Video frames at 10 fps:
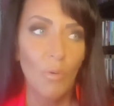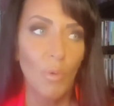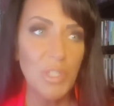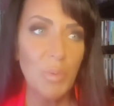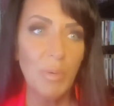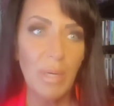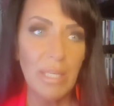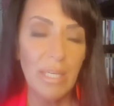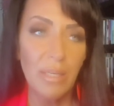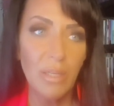once we went
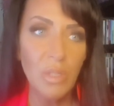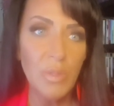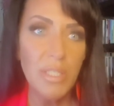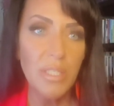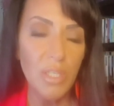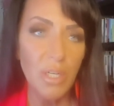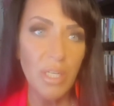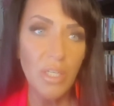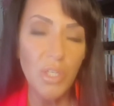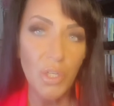keto,
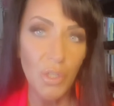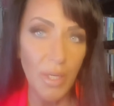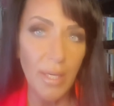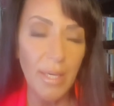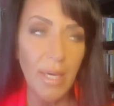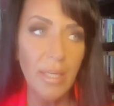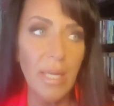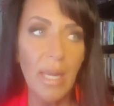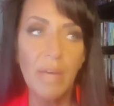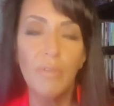starting to cook again,
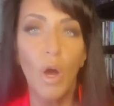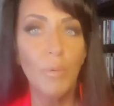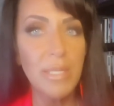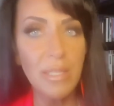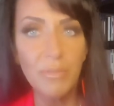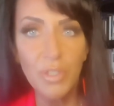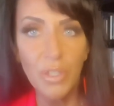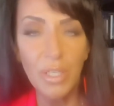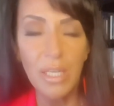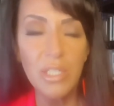and I've always loved
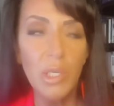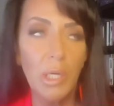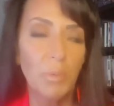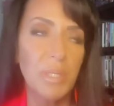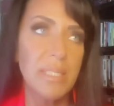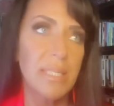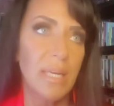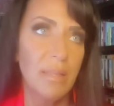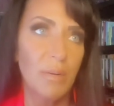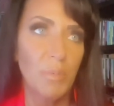cooking, so I don't want to
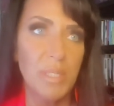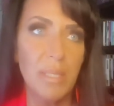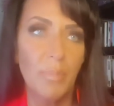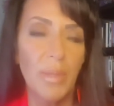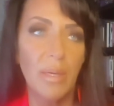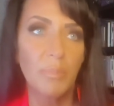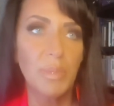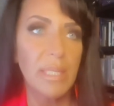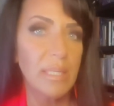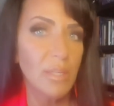say that it was something
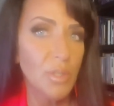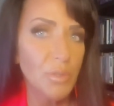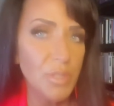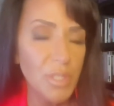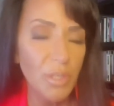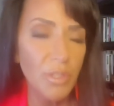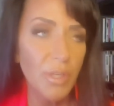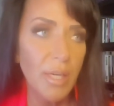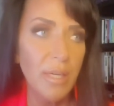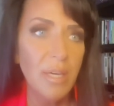completely new to start cooking,